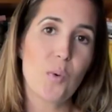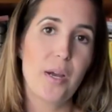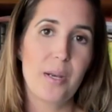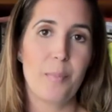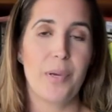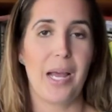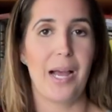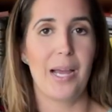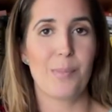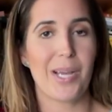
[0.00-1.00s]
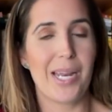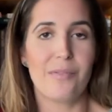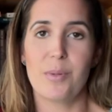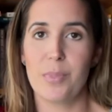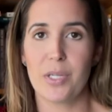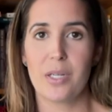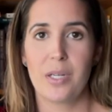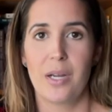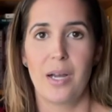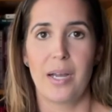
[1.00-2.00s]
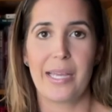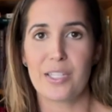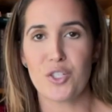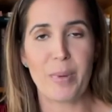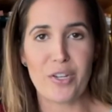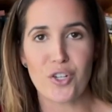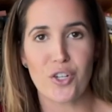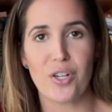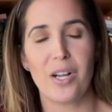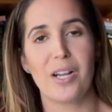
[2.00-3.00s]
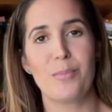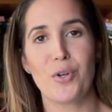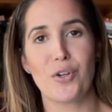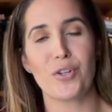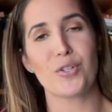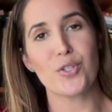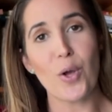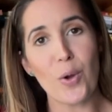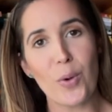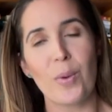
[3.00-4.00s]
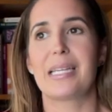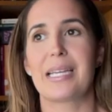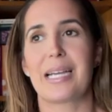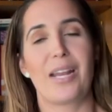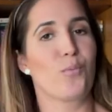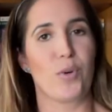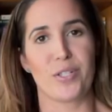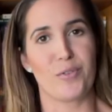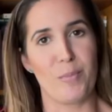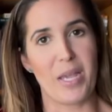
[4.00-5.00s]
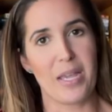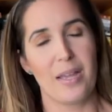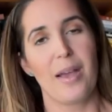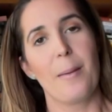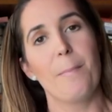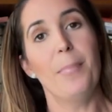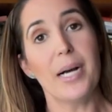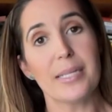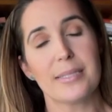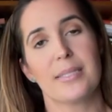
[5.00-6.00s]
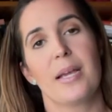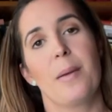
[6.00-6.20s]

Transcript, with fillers: one, but I'm kind of a book English major um, nerd, so it kind of works for me. But